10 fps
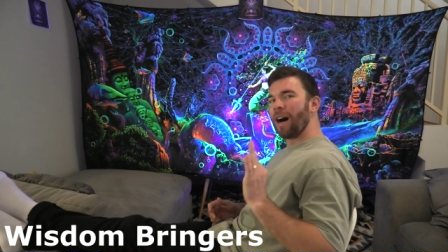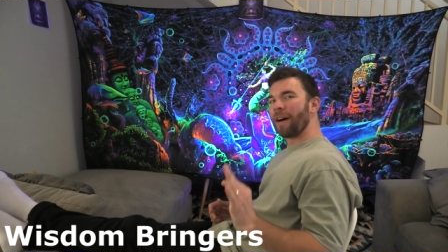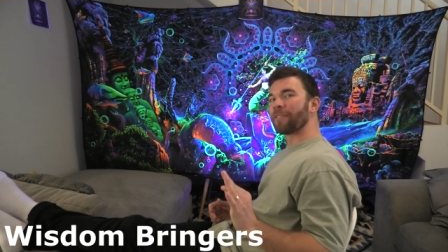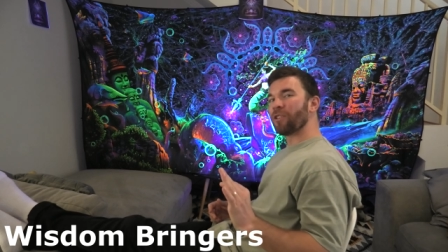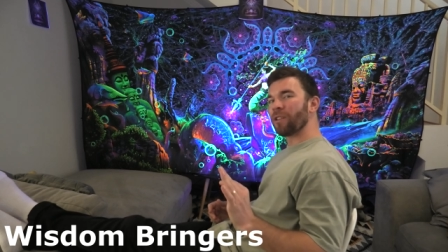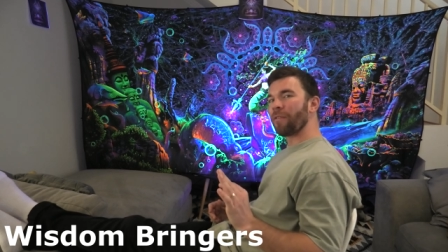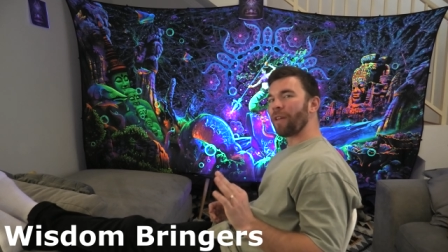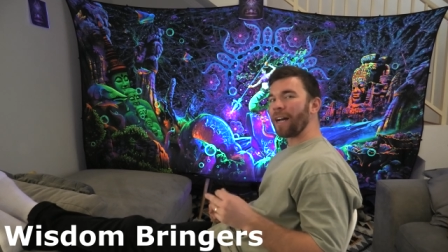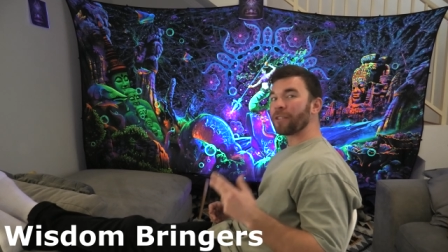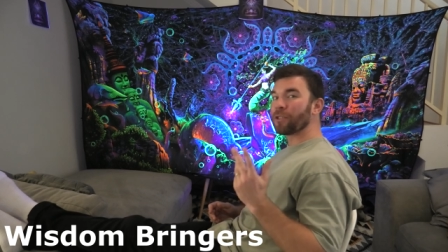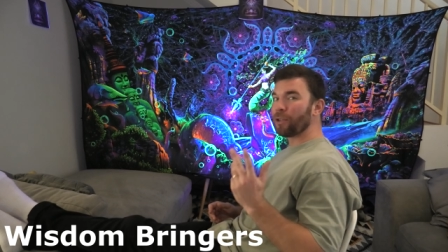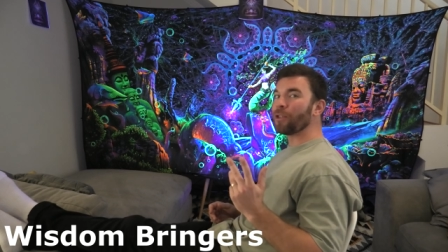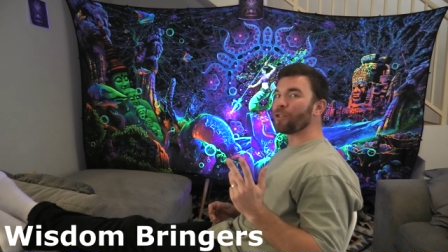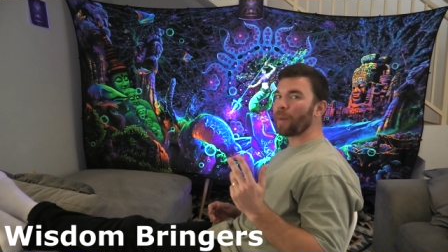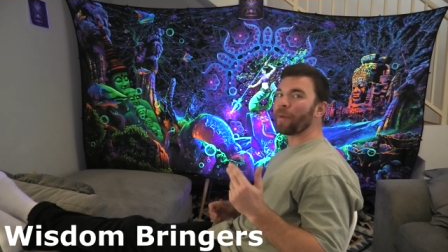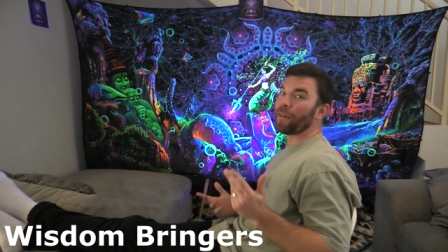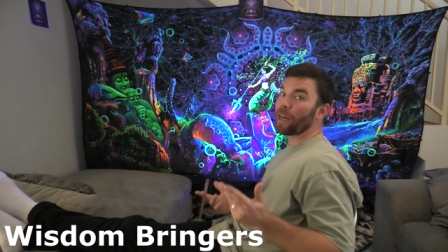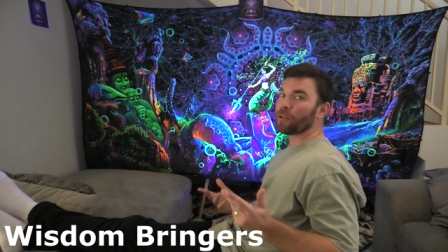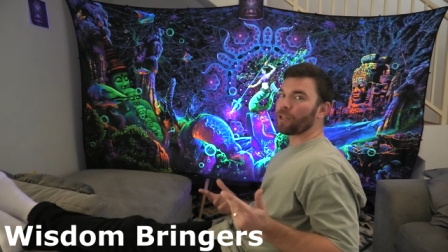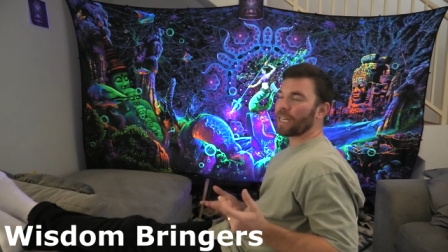After all of that, two dreamy
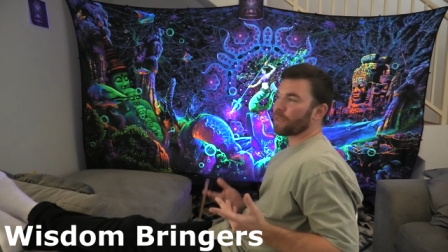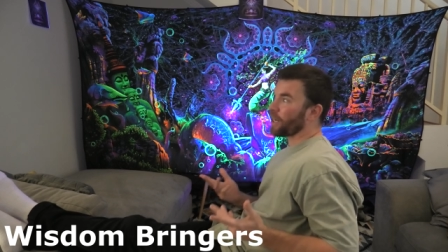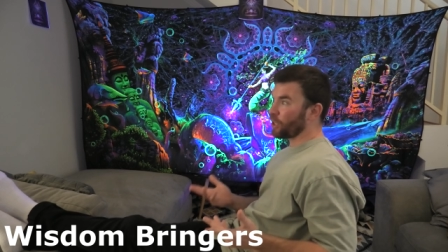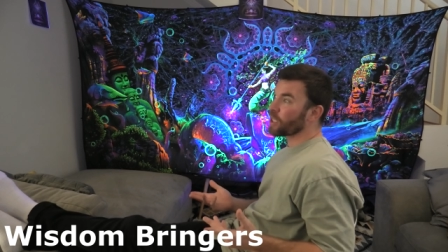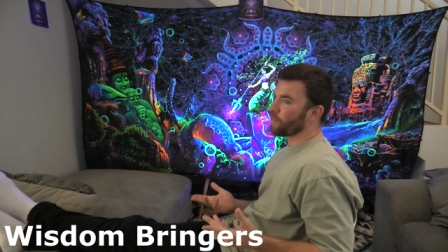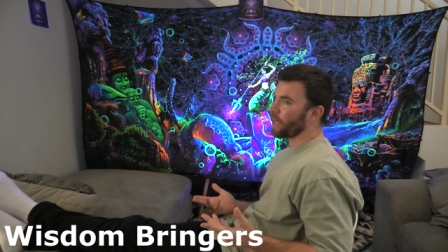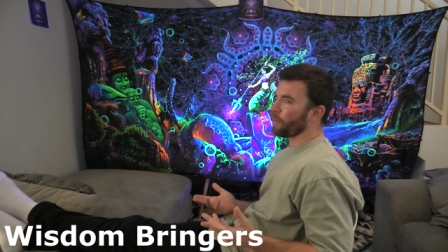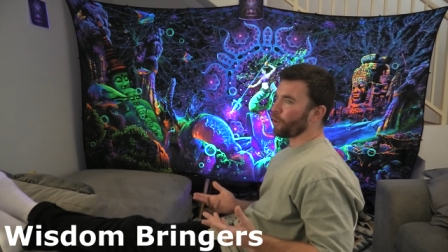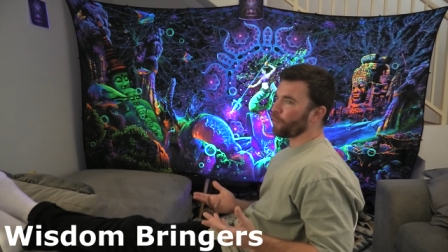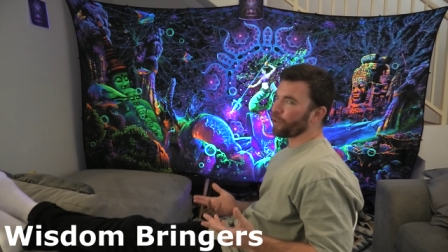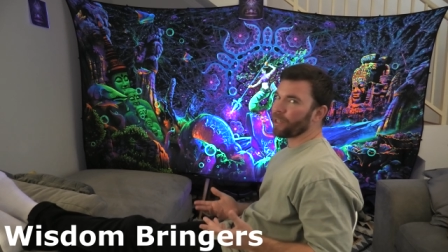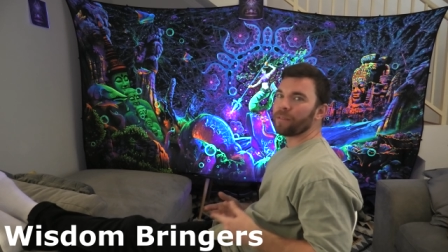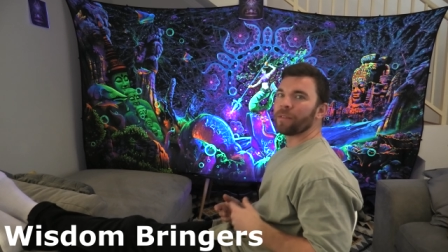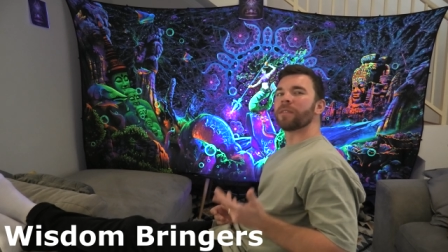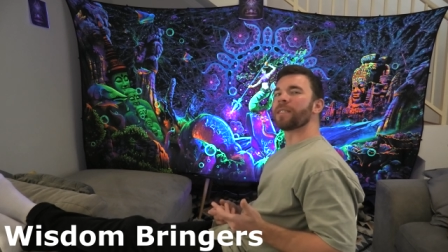final tracks might just be appropriate.